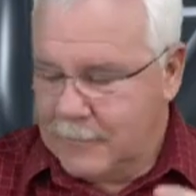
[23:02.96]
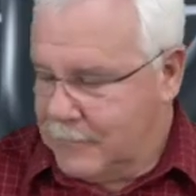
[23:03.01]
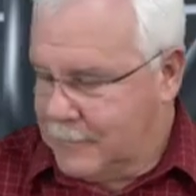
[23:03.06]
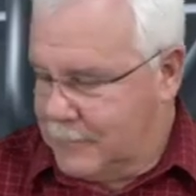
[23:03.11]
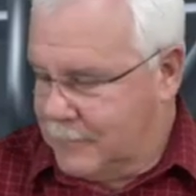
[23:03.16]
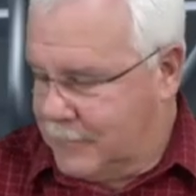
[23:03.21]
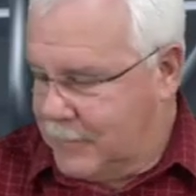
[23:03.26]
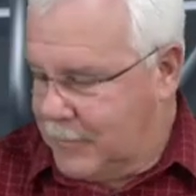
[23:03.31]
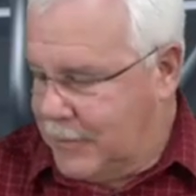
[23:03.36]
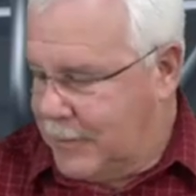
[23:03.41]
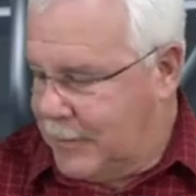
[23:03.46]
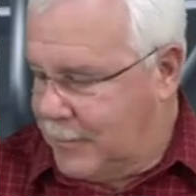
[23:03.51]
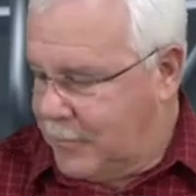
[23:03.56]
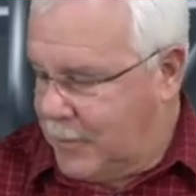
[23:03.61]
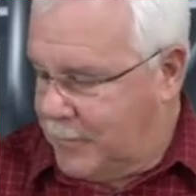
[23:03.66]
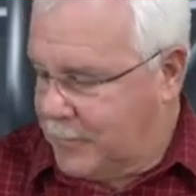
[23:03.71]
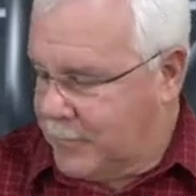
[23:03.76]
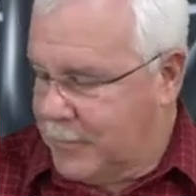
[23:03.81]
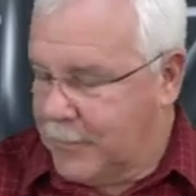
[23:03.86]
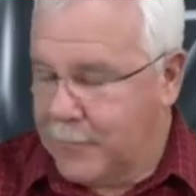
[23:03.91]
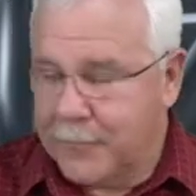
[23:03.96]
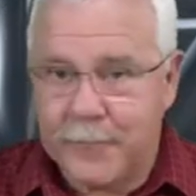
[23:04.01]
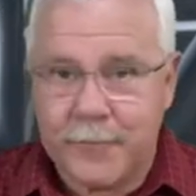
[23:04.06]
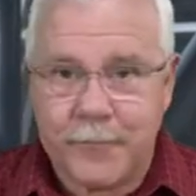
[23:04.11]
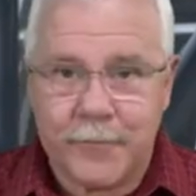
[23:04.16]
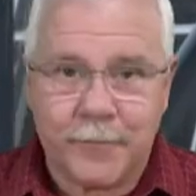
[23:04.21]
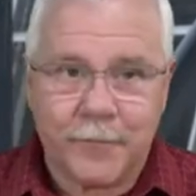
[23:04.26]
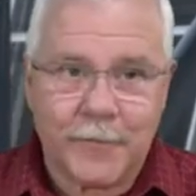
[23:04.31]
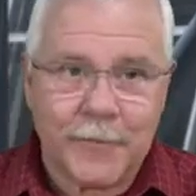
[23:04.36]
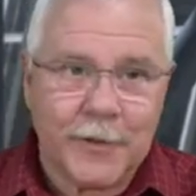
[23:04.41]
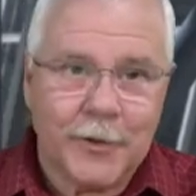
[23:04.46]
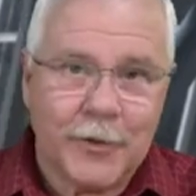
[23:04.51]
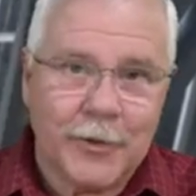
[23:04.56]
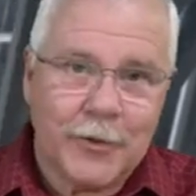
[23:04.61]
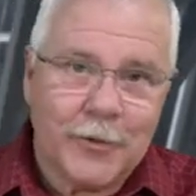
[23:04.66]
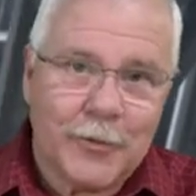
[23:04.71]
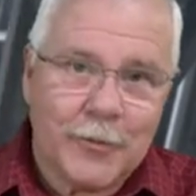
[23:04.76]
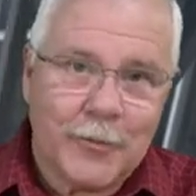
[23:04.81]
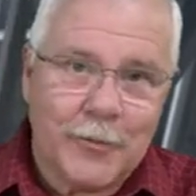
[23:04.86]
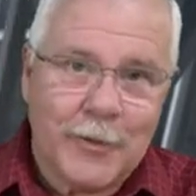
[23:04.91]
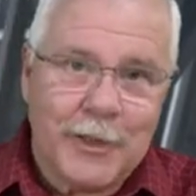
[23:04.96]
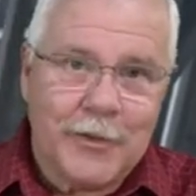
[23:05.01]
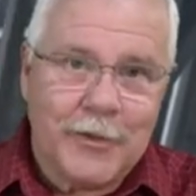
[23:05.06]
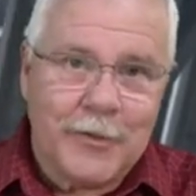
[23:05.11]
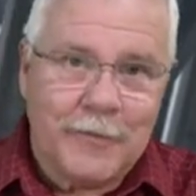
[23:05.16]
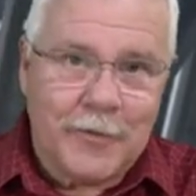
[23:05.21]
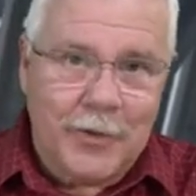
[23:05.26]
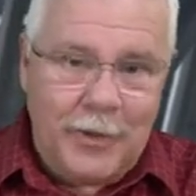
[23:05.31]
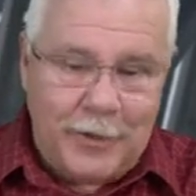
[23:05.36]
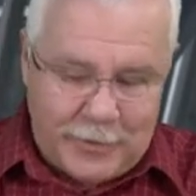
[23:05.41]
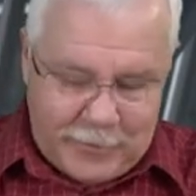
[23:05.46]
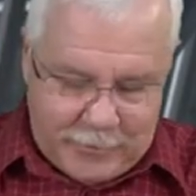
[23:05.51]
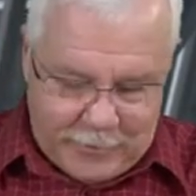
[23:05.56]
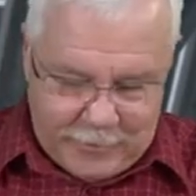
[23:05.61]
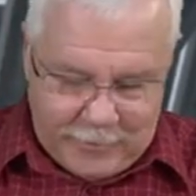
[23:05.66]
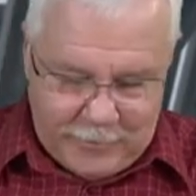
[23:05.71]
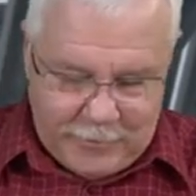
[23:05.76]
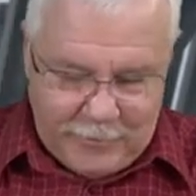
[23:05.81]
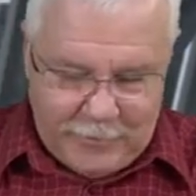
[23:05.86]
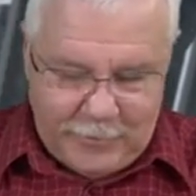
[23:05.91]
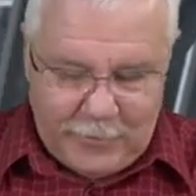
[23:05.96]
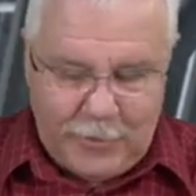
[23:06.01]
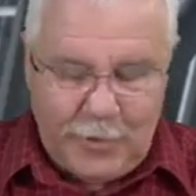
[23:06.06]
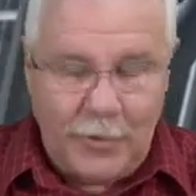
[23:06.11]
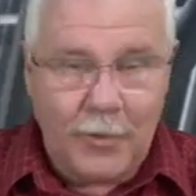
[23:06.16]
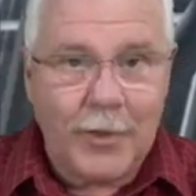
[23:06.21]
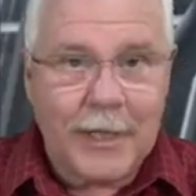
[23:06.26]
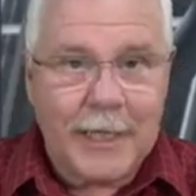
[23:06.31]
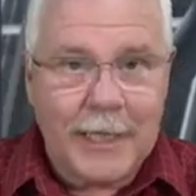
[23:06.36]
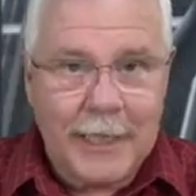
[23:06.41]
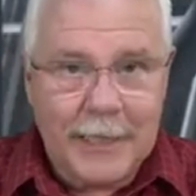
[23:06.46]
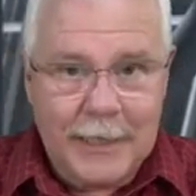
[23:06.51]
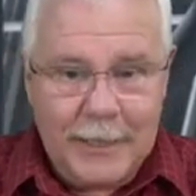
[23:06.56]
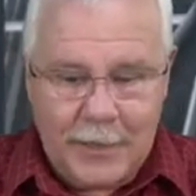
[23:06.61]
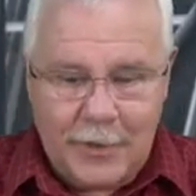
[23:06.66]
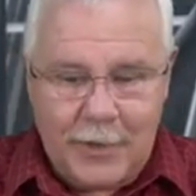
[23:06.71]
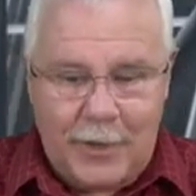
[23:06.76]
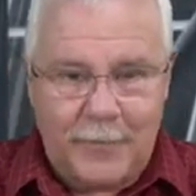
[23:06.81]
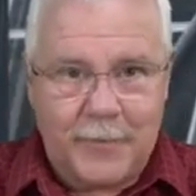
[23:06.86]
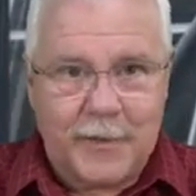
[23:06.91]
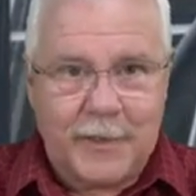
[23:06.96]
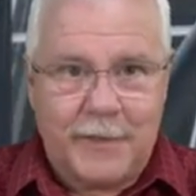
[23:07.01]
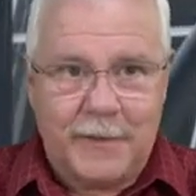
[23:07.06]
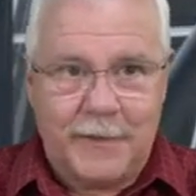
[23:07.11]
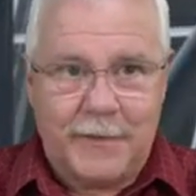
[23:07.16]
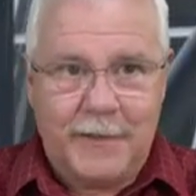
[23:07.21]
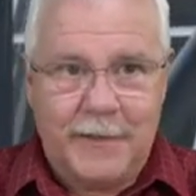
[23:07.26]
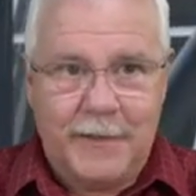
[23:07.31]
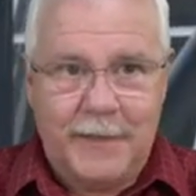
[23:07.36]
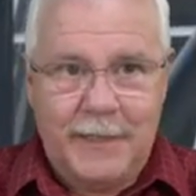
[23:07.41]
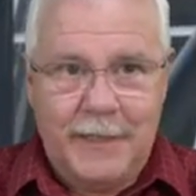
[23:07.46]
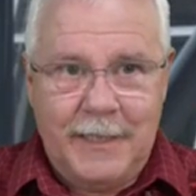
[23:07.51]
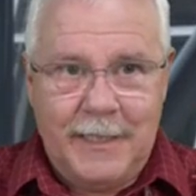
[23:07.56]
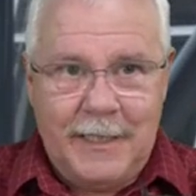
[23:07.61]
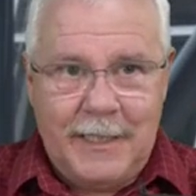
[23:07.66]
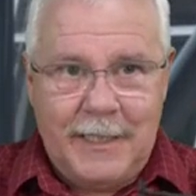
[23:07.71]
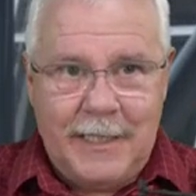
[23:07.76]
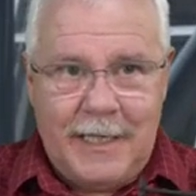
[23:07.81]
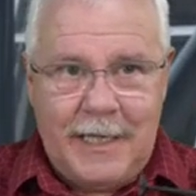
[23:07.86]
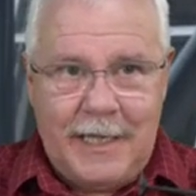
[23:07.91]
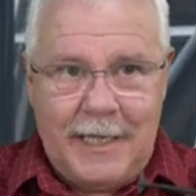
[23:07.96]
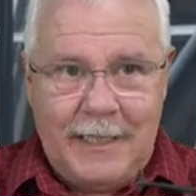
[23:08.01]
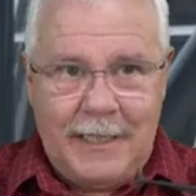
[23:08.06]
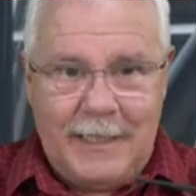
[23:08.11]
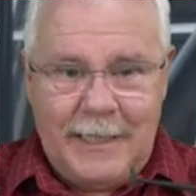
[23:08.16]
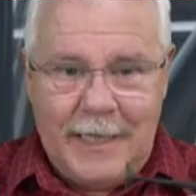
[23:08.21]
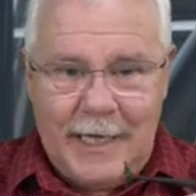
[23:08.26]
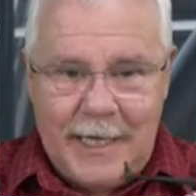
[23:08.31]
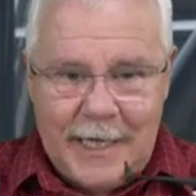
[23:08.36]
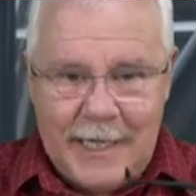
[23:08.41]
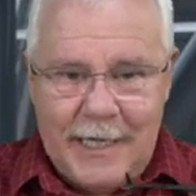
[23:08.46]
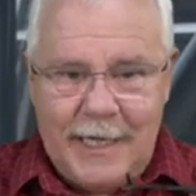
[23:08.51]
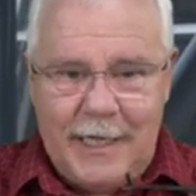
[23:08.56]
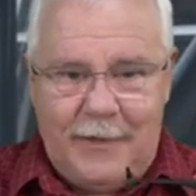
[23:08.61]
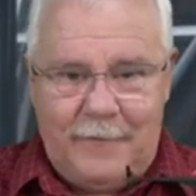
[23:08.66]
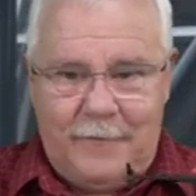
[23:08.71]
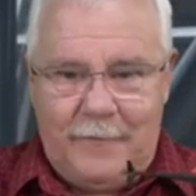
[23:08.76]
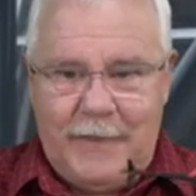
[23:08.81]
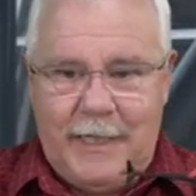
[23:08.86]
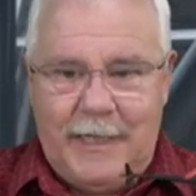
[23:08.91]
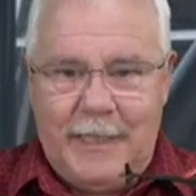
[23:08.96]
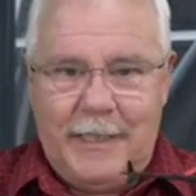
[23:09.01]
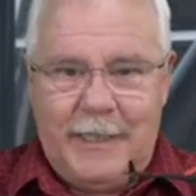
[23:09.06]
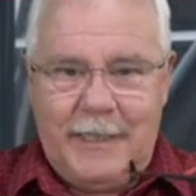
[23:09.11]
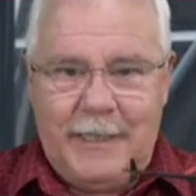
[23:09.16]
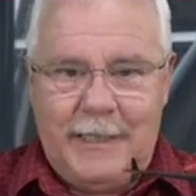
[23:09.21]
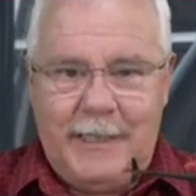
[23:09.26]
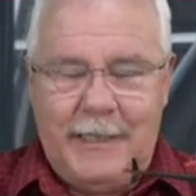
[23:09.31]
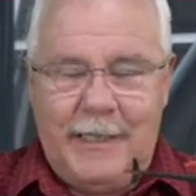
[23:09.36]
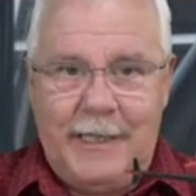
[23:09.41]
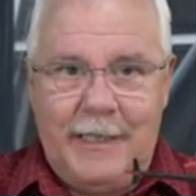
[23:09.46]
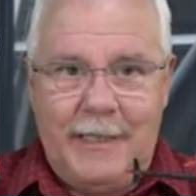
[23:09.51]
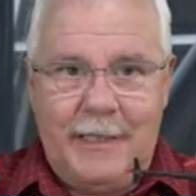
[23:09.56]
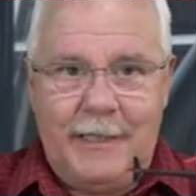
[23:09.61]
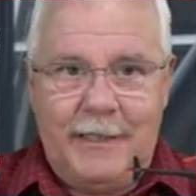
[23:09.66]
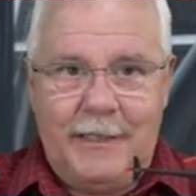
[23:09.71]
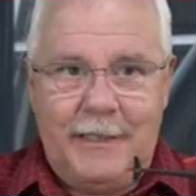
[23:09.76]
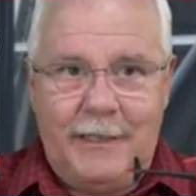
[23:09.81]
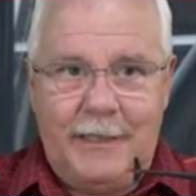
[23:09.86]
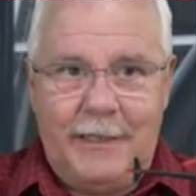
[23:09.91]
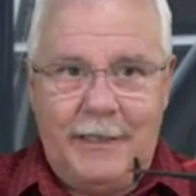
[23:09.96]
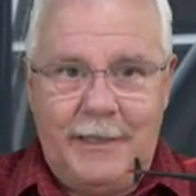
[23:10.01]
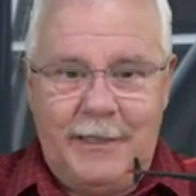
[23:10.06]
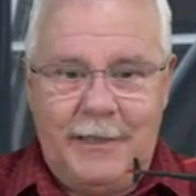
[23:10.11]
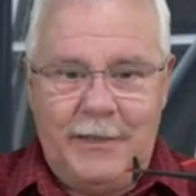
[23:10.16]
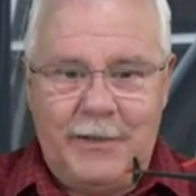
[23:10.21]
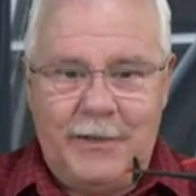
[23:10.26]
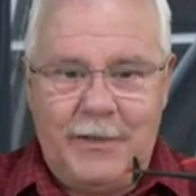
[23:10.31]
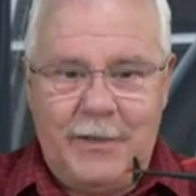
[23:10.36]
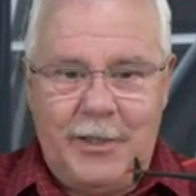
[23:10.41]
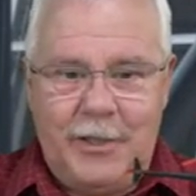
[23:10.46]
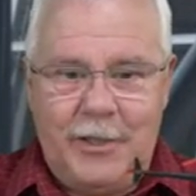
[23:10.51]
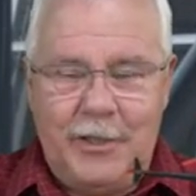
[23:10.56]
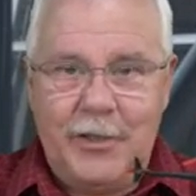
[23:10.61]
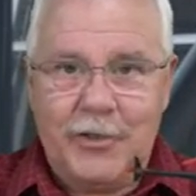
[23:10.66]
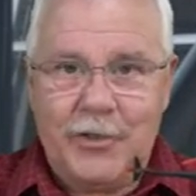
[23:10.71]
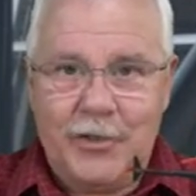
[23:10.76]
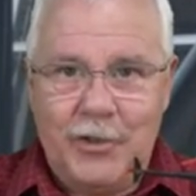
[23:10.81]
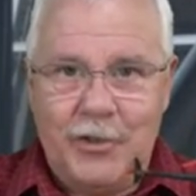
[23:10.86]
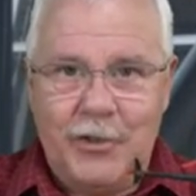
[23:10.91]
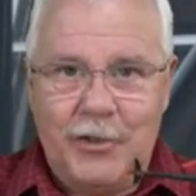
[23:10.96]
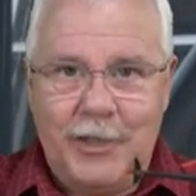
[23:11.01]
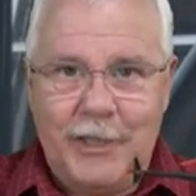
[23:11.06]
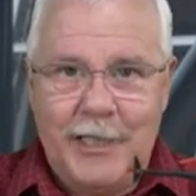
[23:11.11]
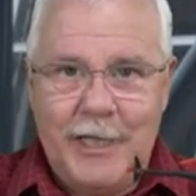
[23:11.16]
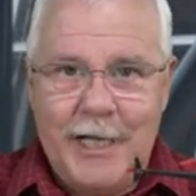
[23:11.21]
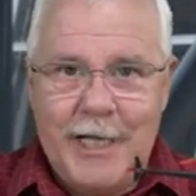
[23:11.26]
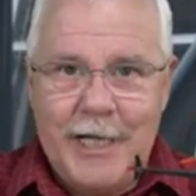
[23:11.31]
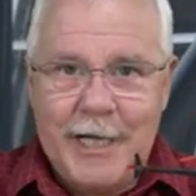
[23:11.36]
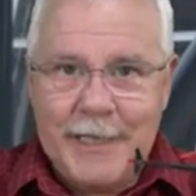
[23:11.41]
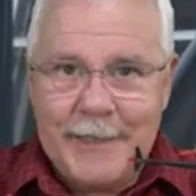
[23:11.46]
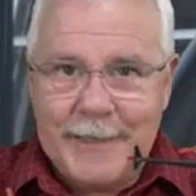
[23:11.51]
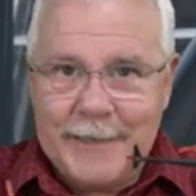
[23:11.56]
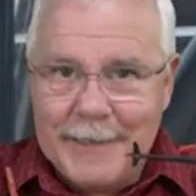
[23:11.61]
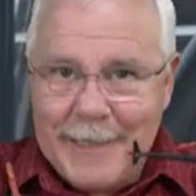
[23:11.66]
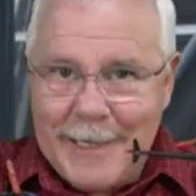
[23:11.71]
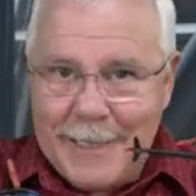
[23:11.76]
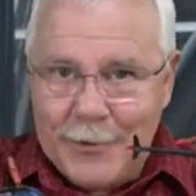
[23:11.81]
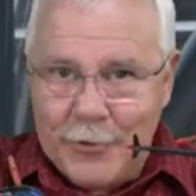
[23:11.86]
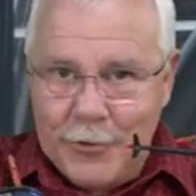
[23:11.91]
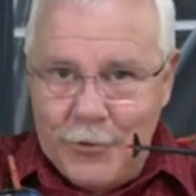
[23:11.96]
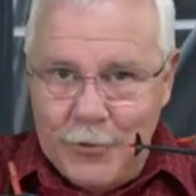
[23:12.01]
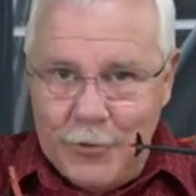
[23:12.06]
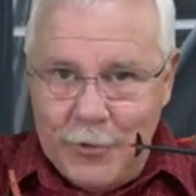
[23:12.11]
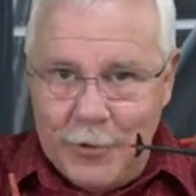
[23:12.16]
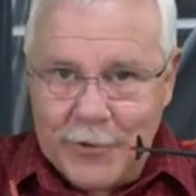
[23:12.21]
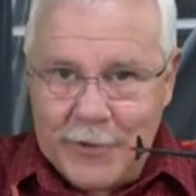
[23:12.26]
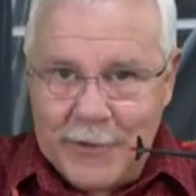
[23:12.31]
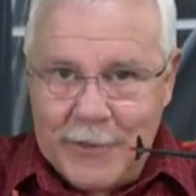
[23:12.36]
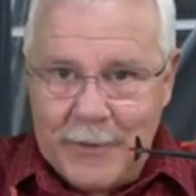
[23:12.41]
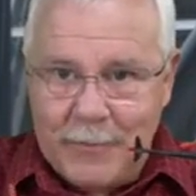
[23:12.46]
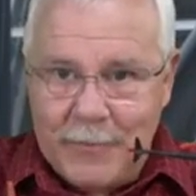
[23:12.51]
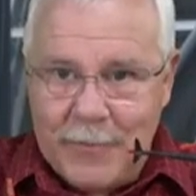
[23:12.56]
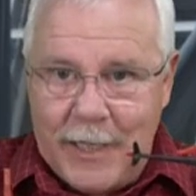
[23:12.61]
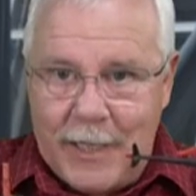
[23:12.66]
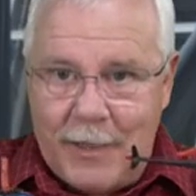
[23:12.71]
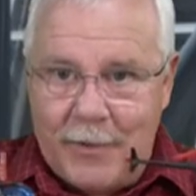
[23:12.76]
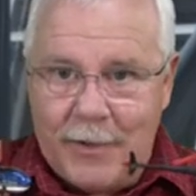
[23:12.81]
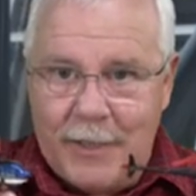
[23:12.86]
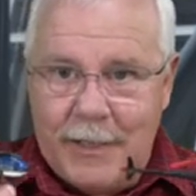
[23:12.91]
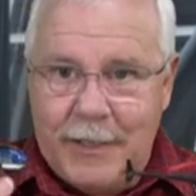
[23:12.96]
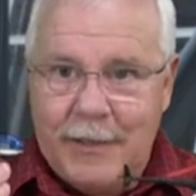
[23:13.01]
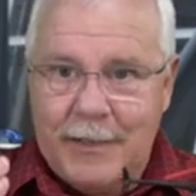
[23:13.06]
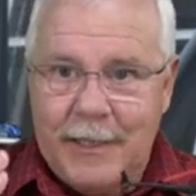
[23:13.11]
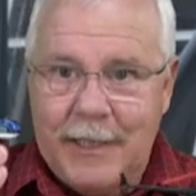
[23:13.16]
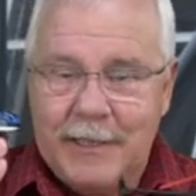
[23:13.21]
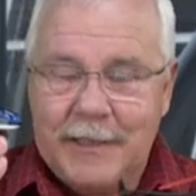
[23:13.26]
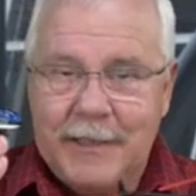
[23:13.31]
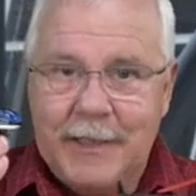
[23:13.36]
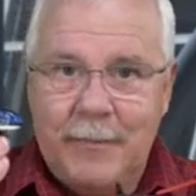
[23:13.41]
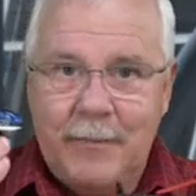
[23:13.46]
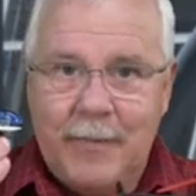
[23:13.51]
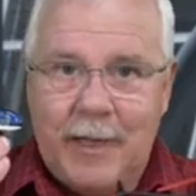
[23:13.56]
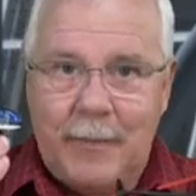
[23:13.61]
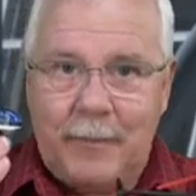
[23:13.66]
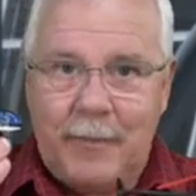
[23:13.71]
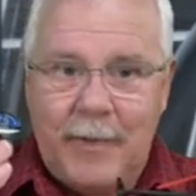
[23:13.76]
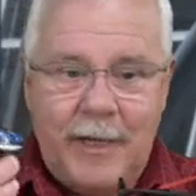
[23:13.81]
for a helicopter. When you've got your helicopters and they are flying line astern, they do not step down, they step up.